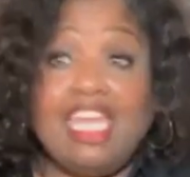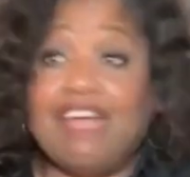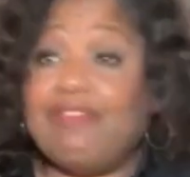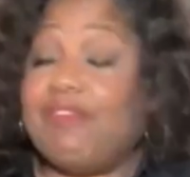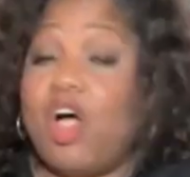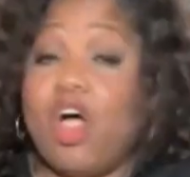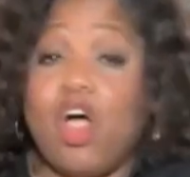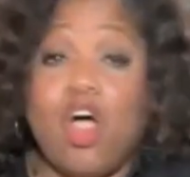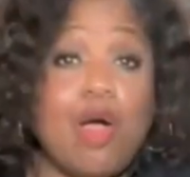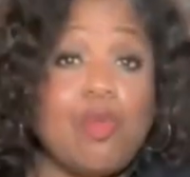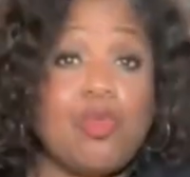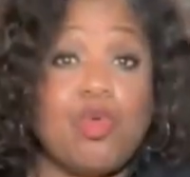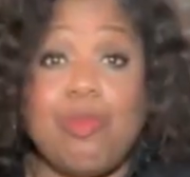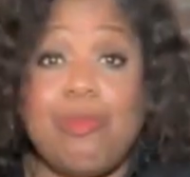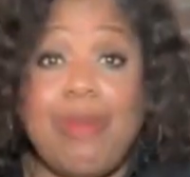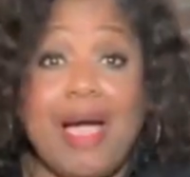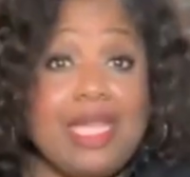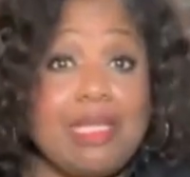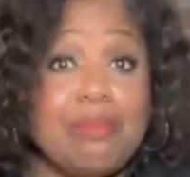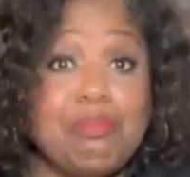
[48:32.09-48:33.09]
and never
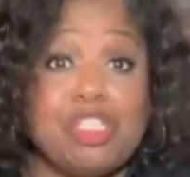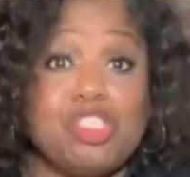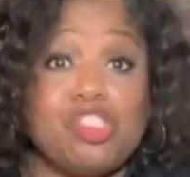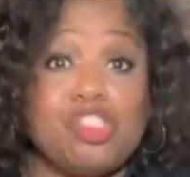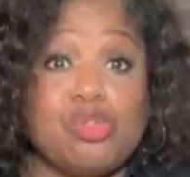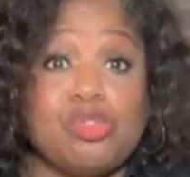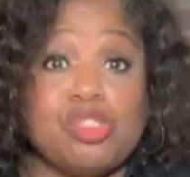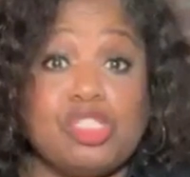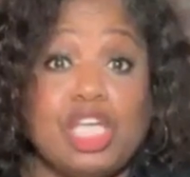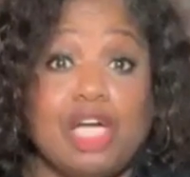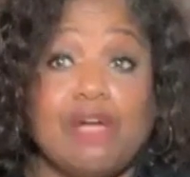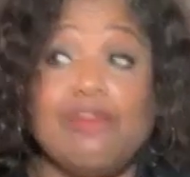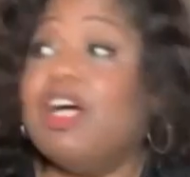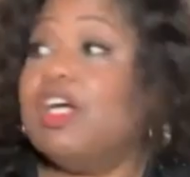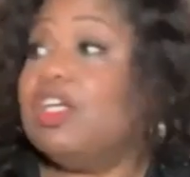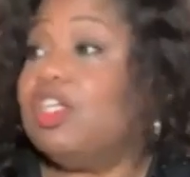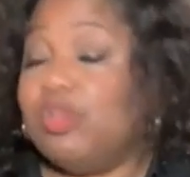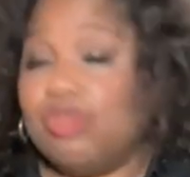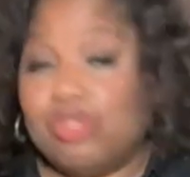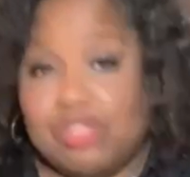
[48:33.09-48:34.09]
harm nobody but
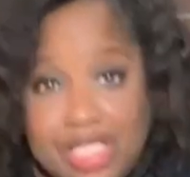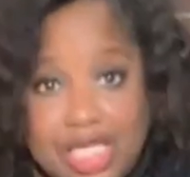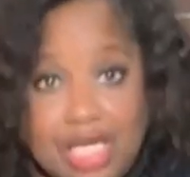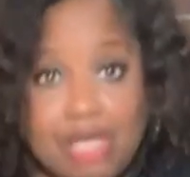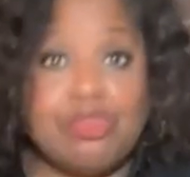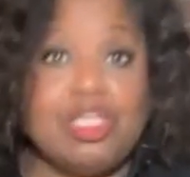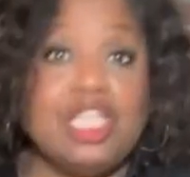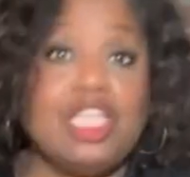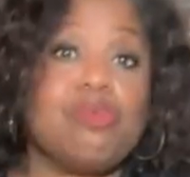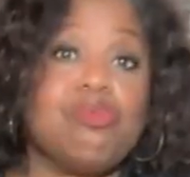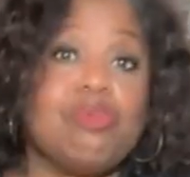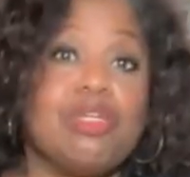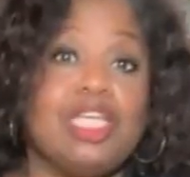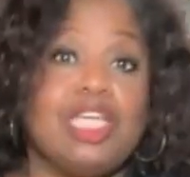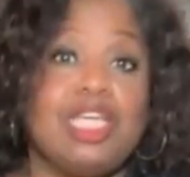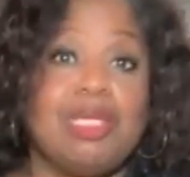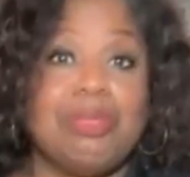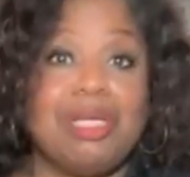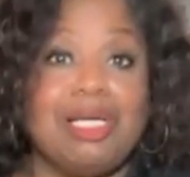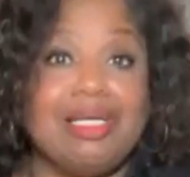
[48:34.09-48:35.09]
yourself, you still need
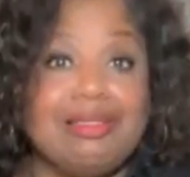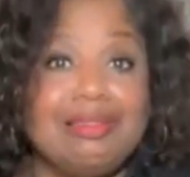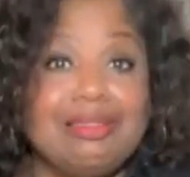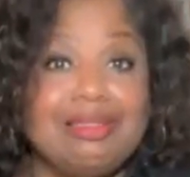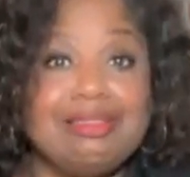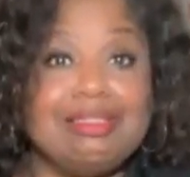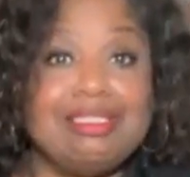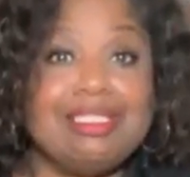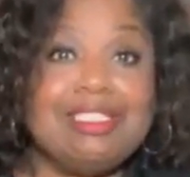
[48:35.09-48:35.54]
a Redeemer.